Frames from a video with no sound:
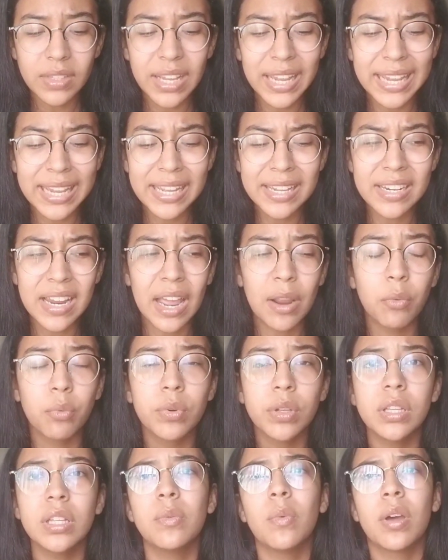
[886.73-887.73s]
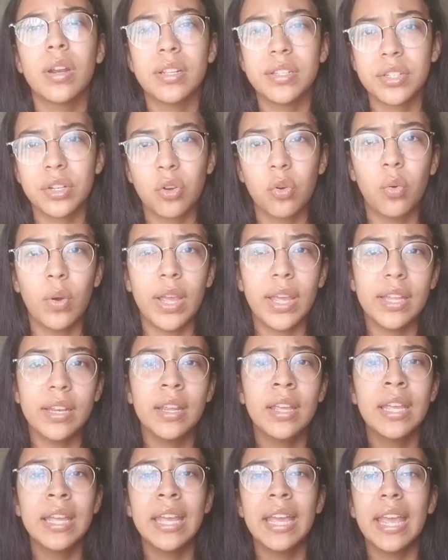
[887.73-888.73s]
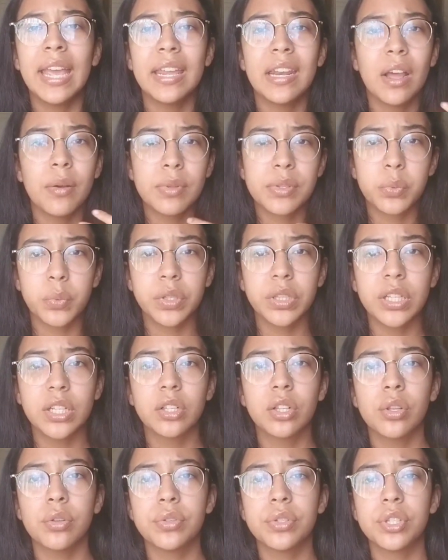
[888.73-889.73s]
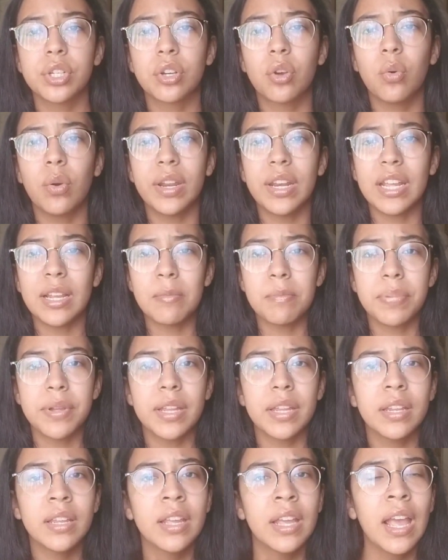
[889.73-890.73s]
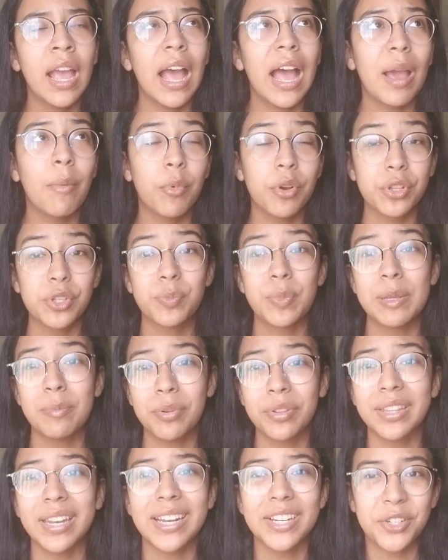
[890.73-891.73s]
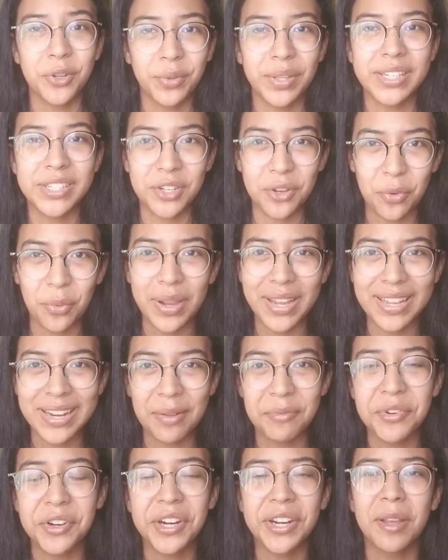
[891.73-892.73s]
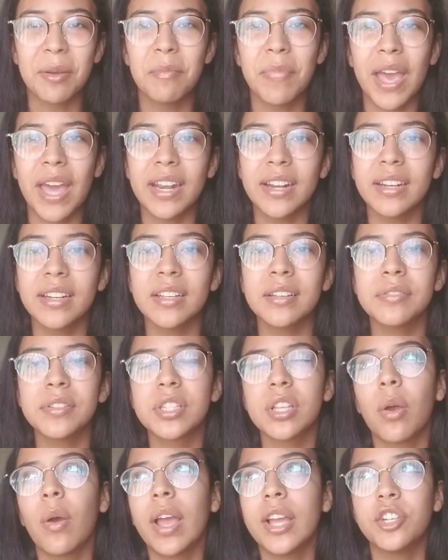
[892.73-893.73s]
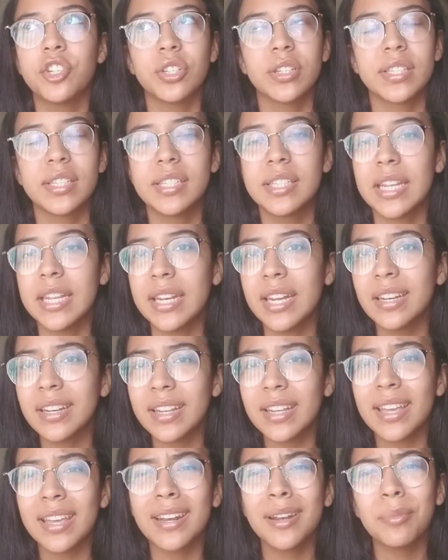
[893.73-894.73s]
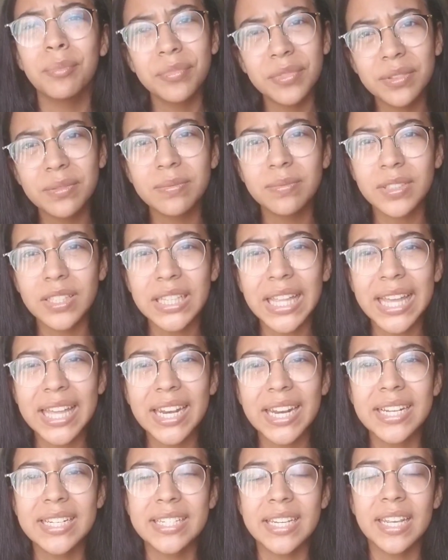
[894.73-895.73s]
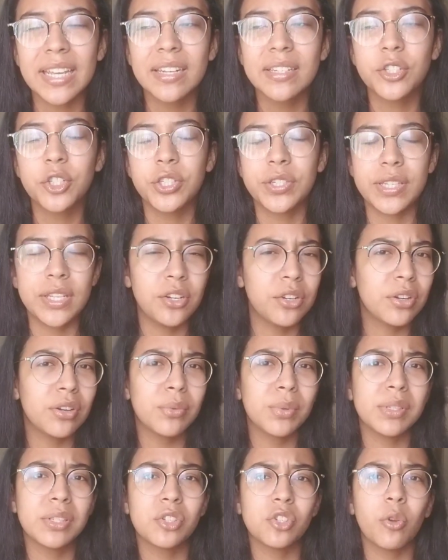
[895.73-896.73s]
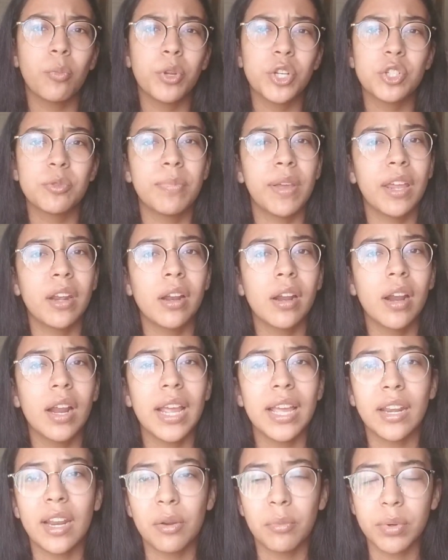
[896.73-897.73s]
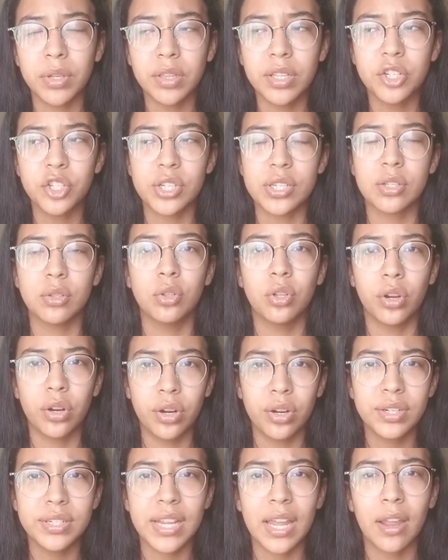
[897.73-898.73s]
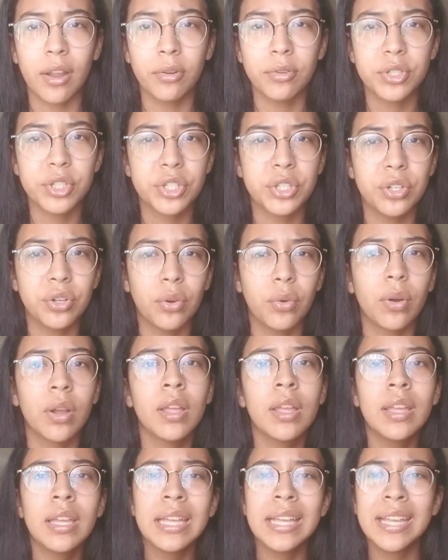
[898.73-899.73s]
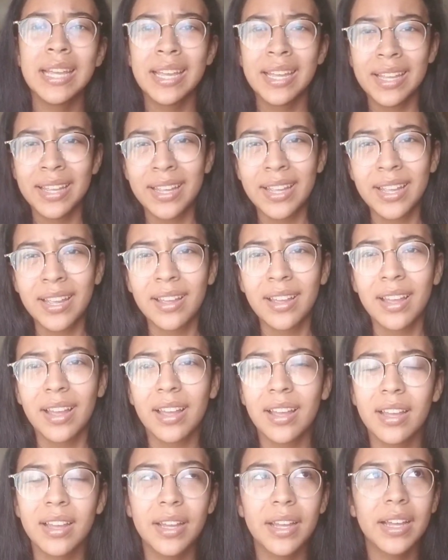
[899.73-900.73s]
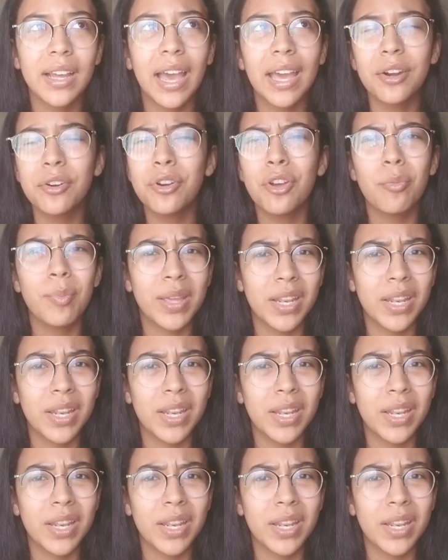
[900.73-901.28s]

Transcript: and I really wanted to quit, and I was really close to quitting, but I'm one of those people that I don't like to quit. I'm very competitive, so I just stayed in it, and I'm glad I did. Senior year was so much better, and I really just learned how to, I don't know,